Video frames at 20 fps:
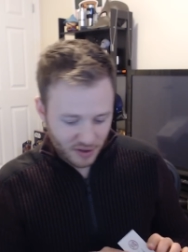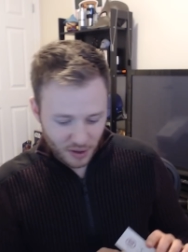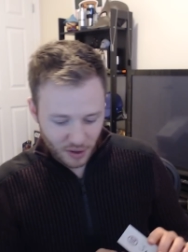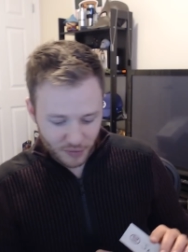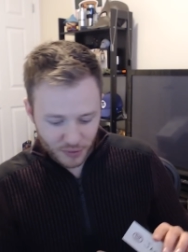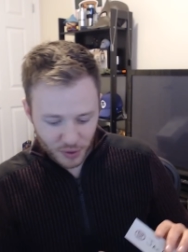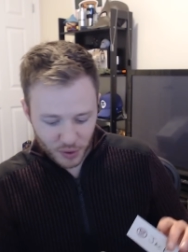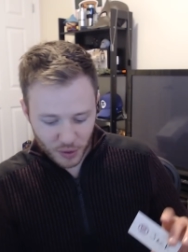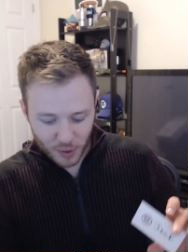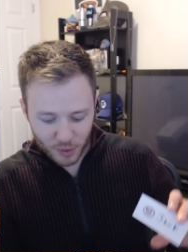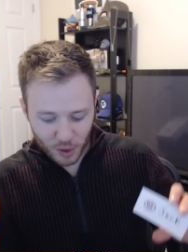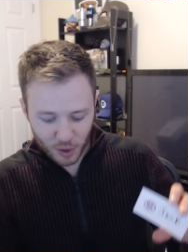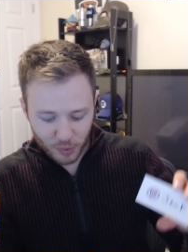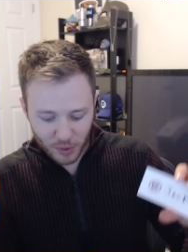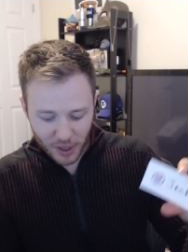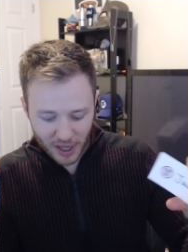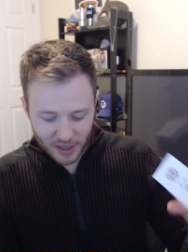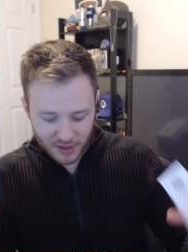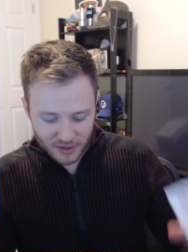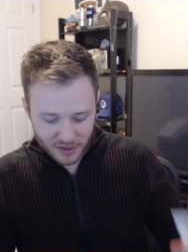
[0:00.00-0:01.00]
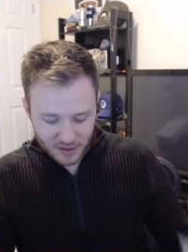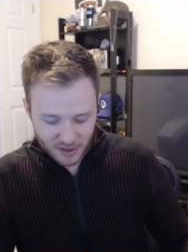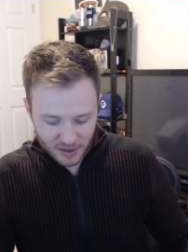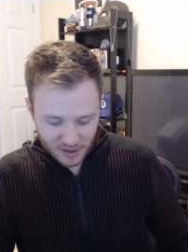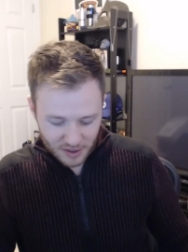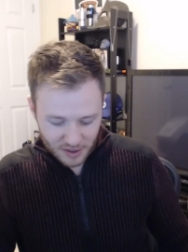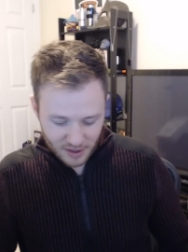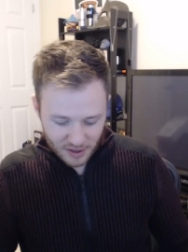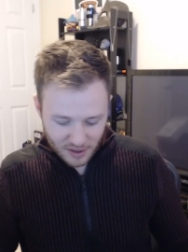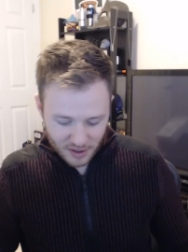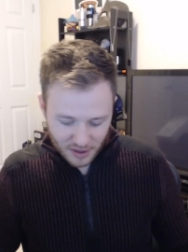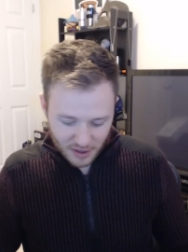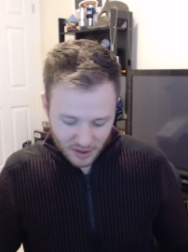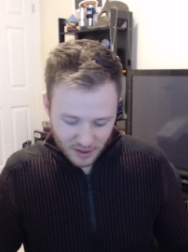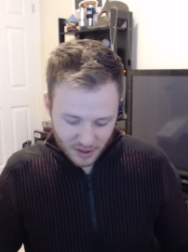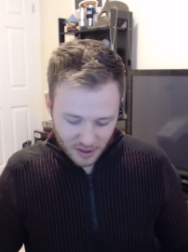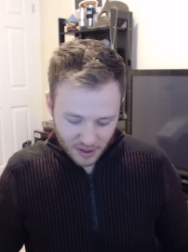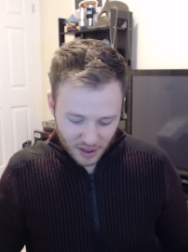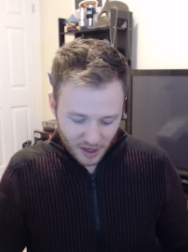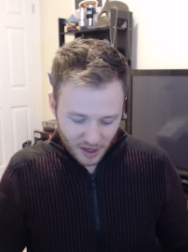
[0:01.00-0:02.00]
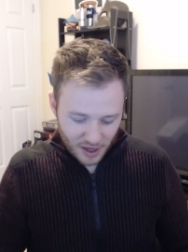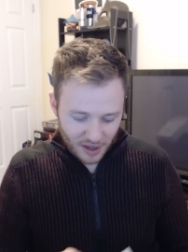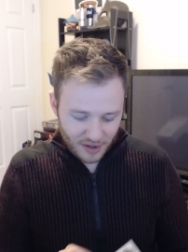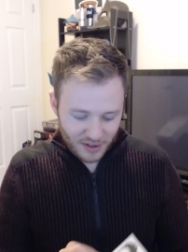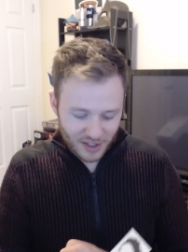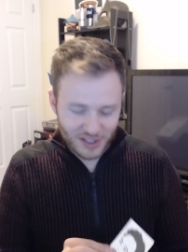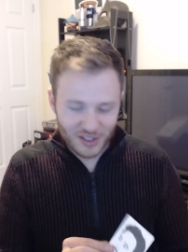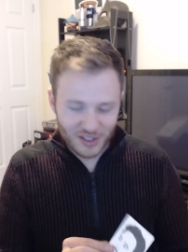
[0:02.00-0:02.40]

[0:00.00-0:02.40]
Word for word: of your criminal past. Uh, this